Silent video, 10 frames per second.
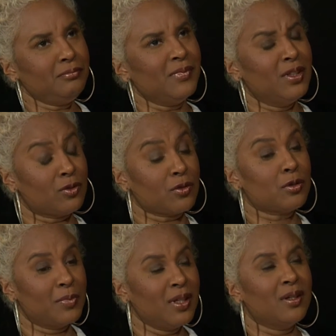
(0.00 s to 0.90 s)
Social
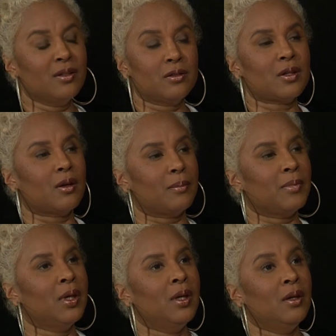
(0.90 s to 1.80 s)
media is
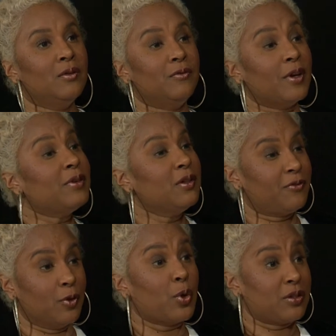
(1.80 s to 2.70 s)
very
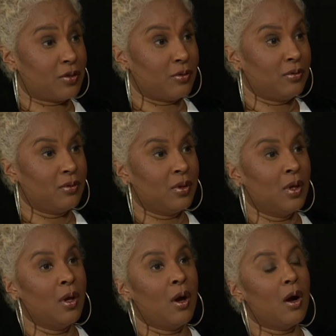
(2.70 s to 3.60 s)
influential
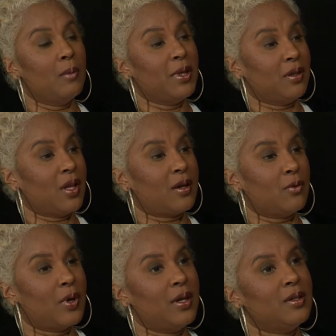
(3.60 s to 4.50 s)
in a lot of
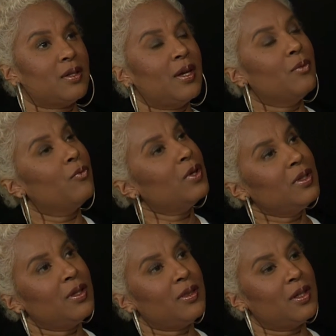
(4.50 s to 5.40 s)
ways, and one of
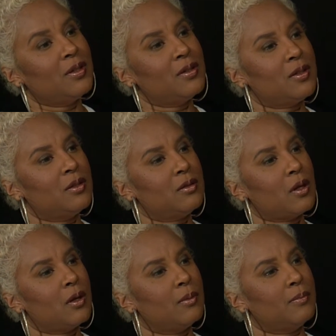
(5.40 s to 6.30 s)
the things is
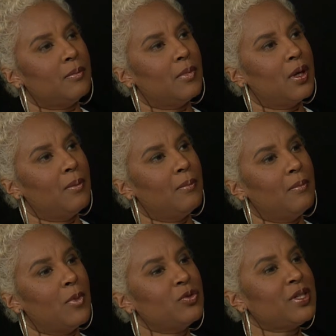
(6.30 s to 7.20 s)

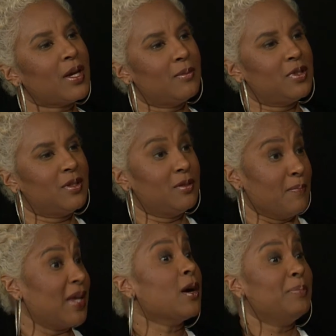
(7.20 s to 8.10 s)
most times these
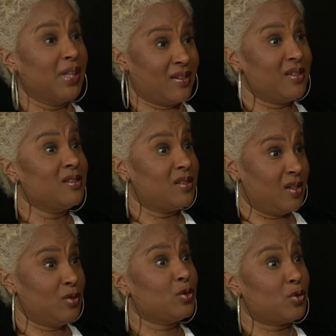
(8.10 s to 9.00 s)
makeup lessons, these
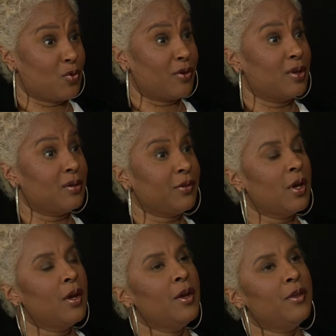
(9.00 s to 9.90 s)
tutorials
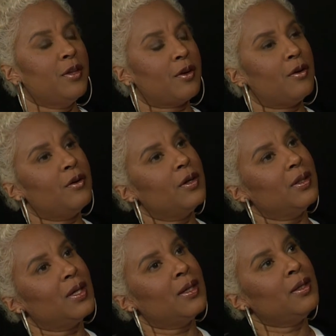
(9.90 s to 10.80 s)
that are
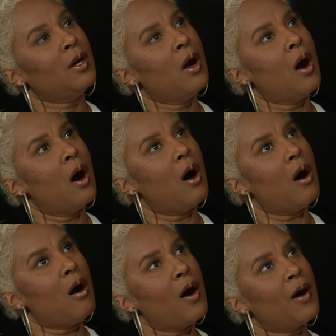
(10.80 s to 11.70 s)
online,
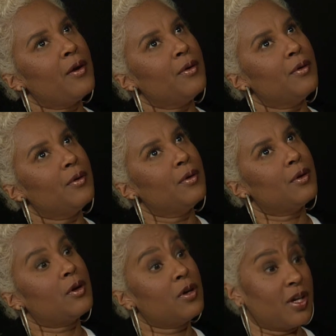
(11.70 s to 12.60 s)
are
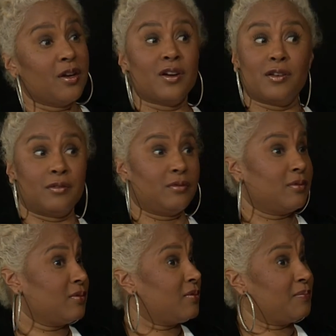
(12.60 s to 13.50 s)
cookie cutter.
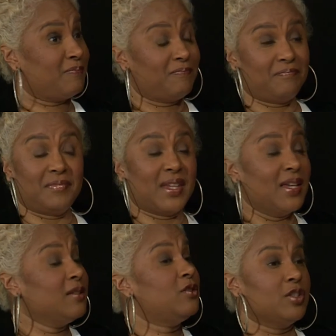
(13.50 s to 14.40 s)

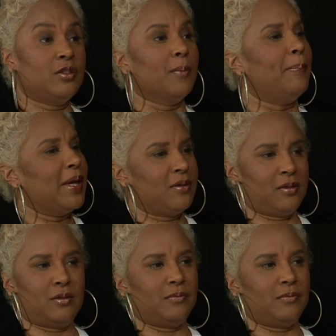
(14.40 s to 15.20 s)
Is just the best